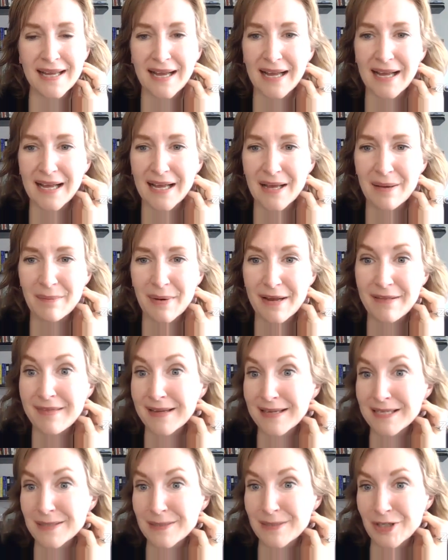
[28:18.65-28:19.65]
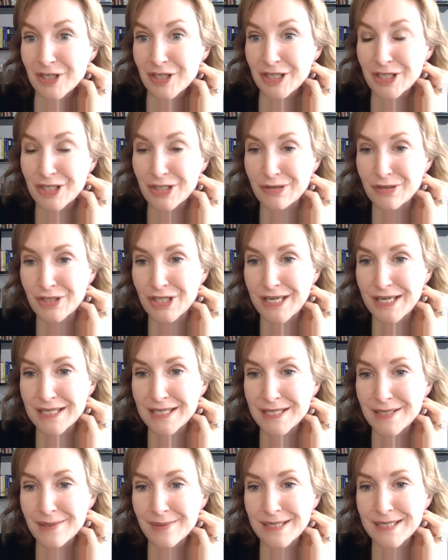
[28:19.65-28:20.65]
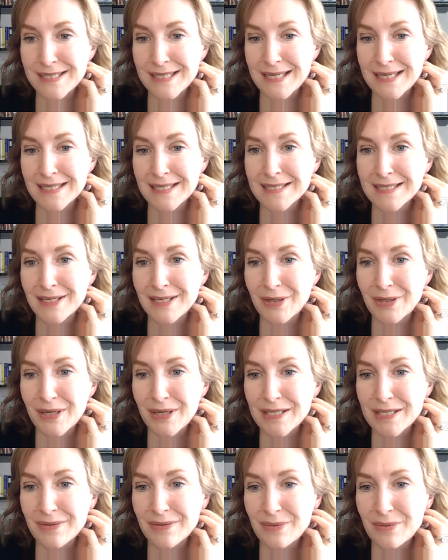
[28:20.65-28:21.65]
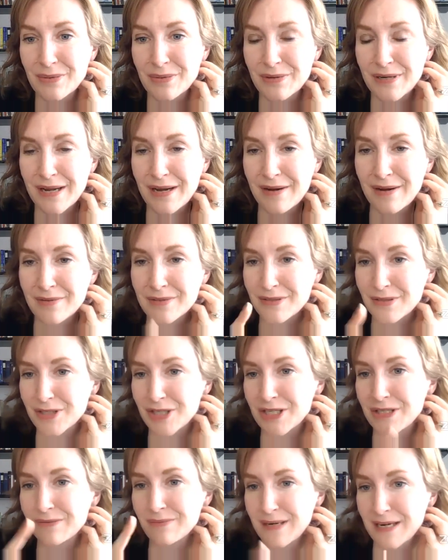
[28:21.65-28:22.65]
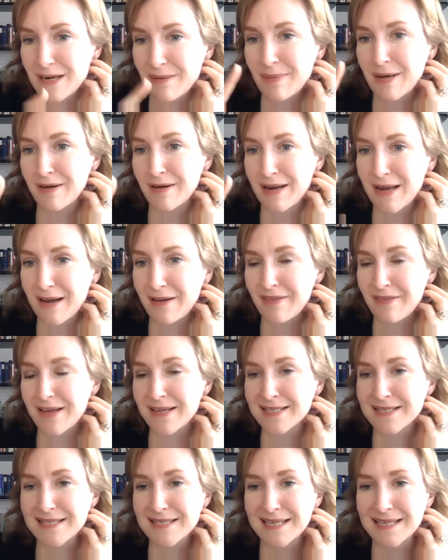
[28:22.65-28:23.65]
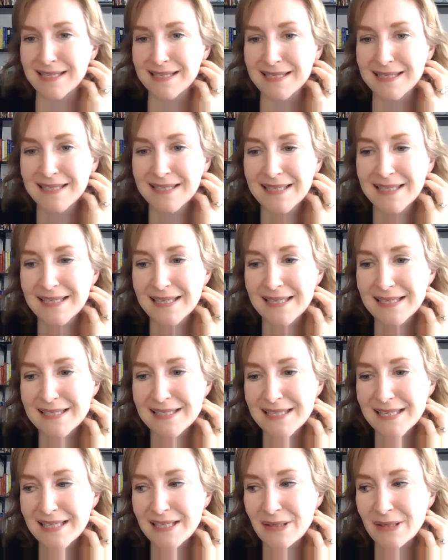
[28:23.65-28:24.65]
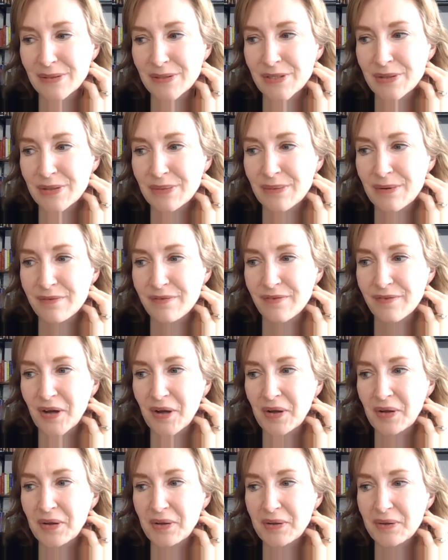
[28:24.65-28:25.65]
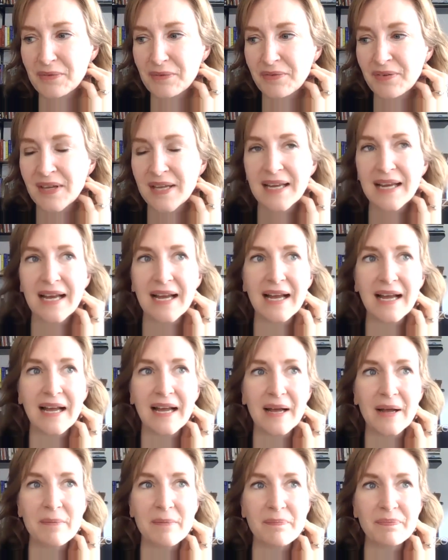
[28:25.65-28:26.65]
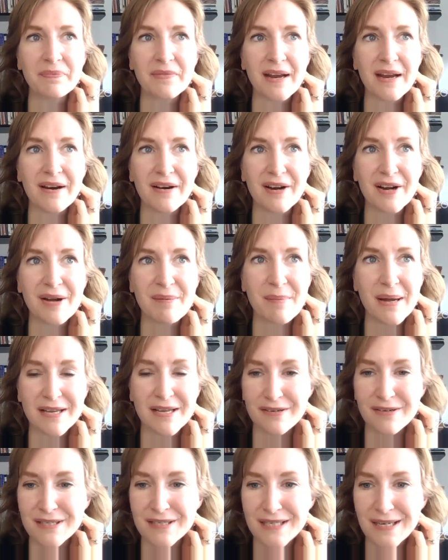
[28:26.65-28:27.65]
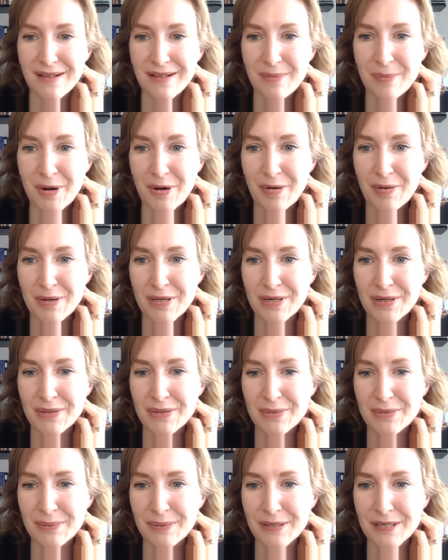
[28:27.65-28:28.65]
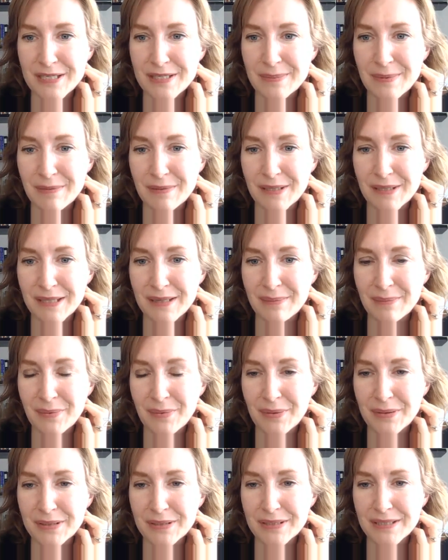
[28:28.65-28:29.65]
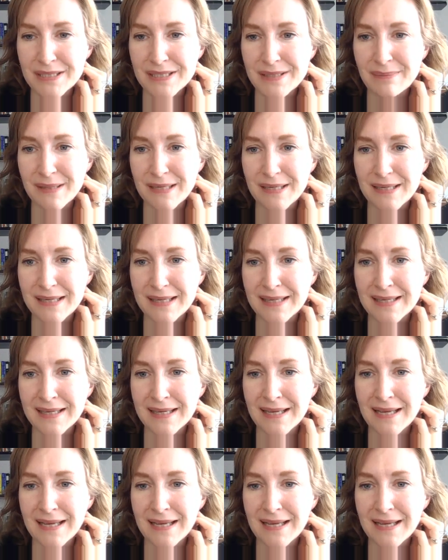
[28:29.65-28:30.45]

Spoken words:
I think especially she has 3 sons and her kids are older now, and so she's written about how that's like continued to evolve. Erika Meitner is another poet whose work has been really important to me.